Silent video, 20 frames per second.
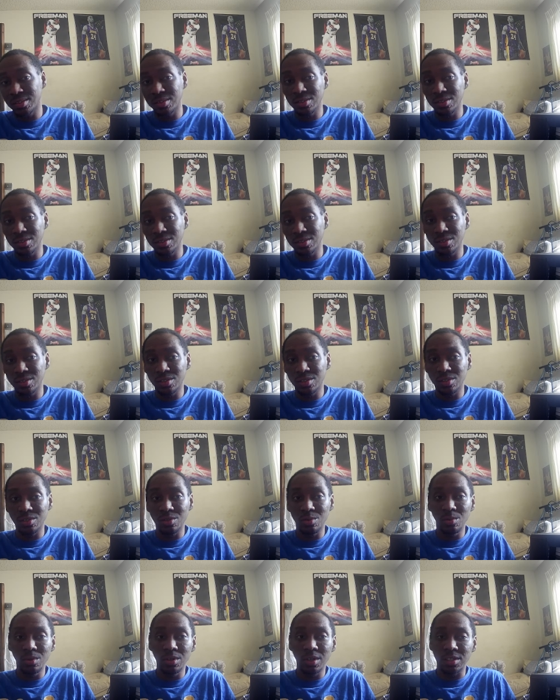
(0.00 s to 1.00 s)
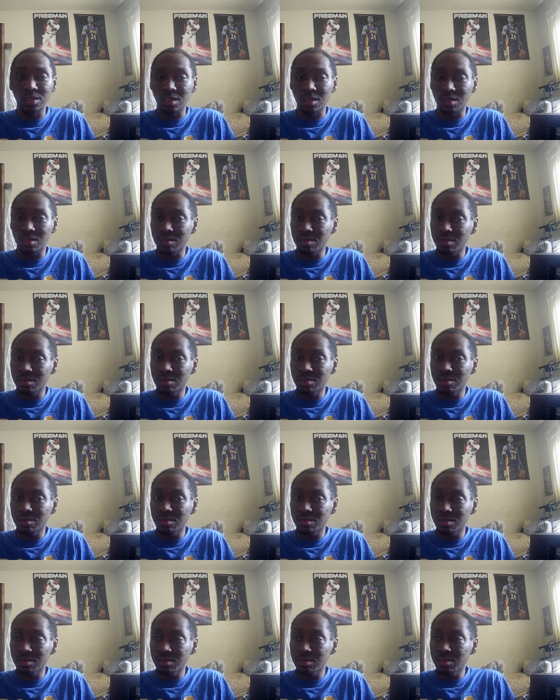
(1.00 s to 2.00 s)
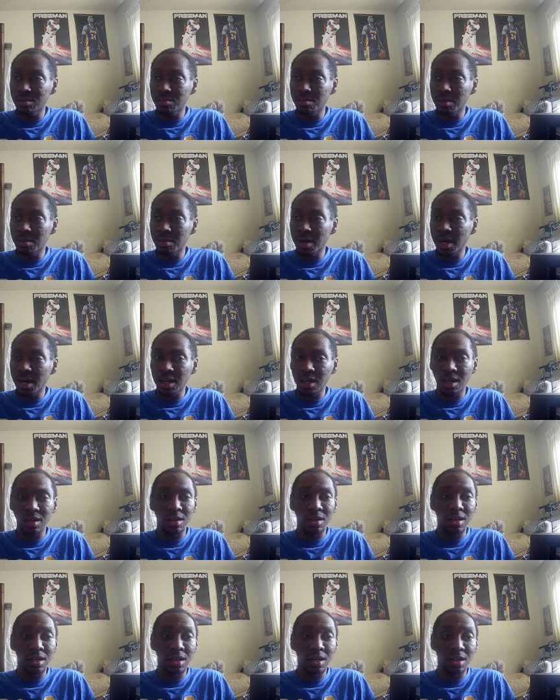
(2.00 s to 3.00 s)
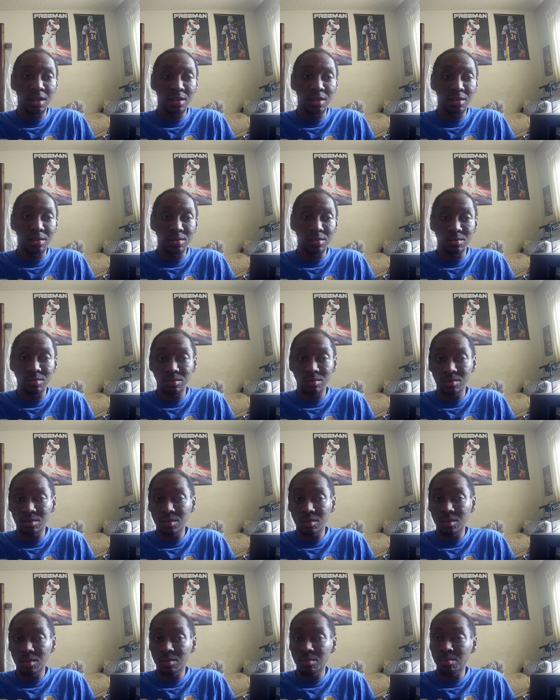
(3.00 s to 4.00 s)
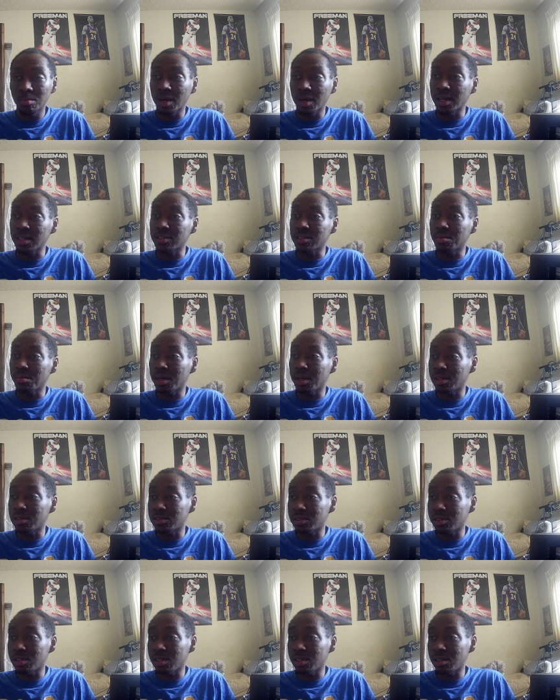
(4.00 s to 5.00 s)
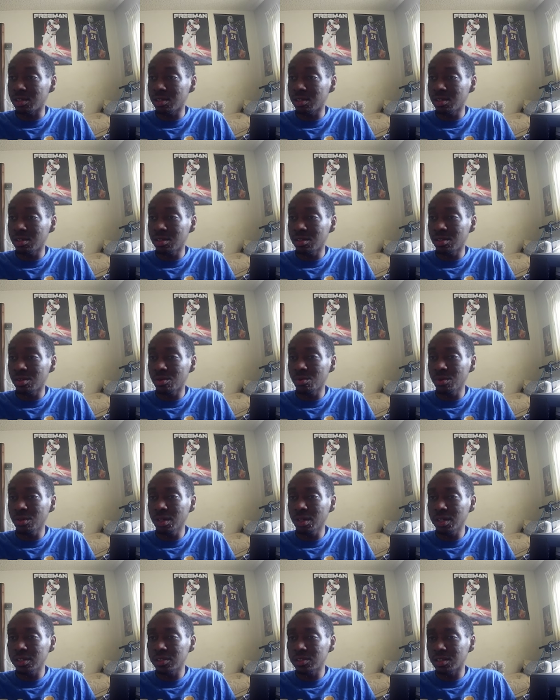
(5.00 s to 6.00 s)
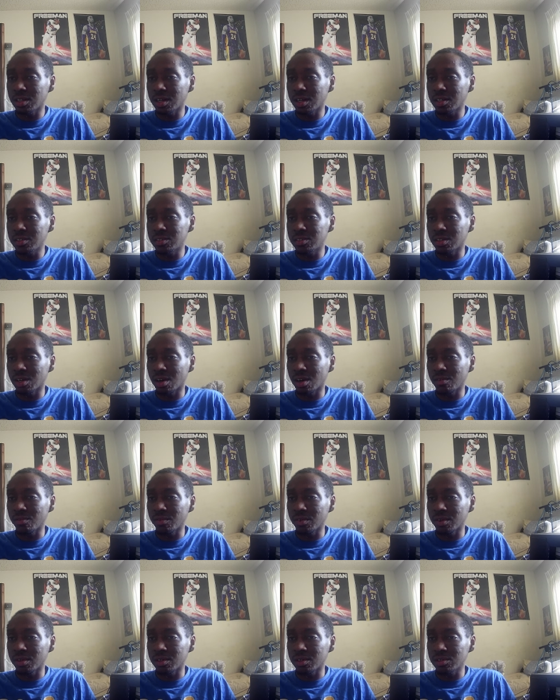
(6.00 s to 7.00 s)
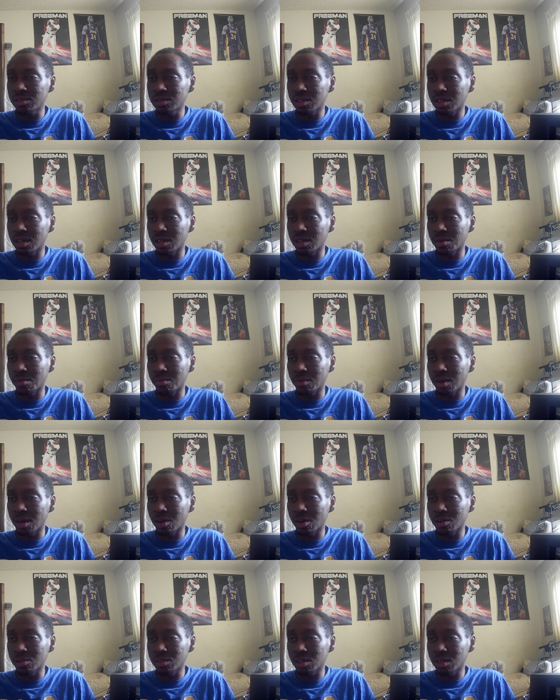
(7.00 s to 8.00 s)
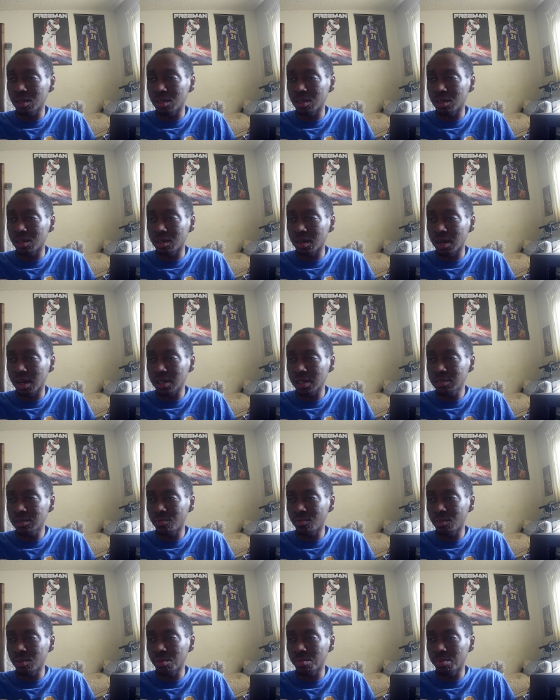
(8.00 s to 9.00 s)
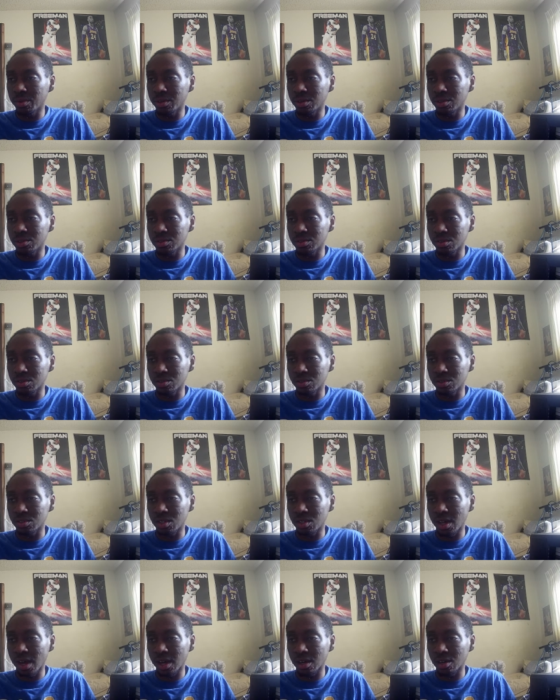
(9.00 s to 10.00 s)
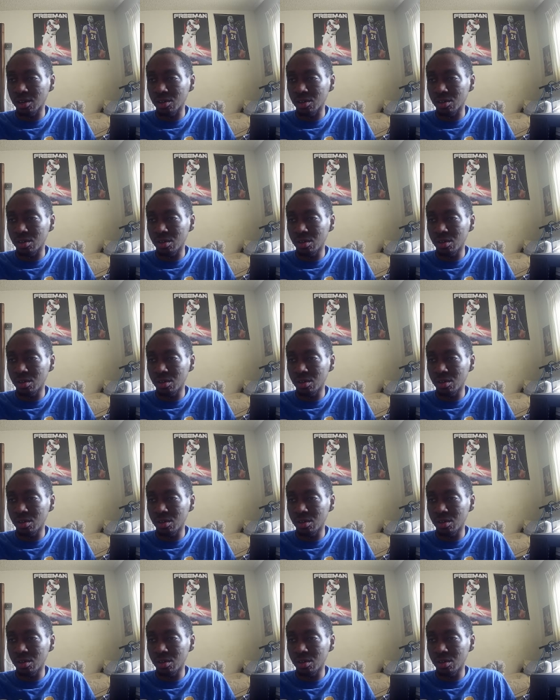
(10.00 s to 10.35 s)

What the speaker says: you realize that back at it again, back to Man City. You realize that Edson Alvarez and our Aston Villa players are just that good.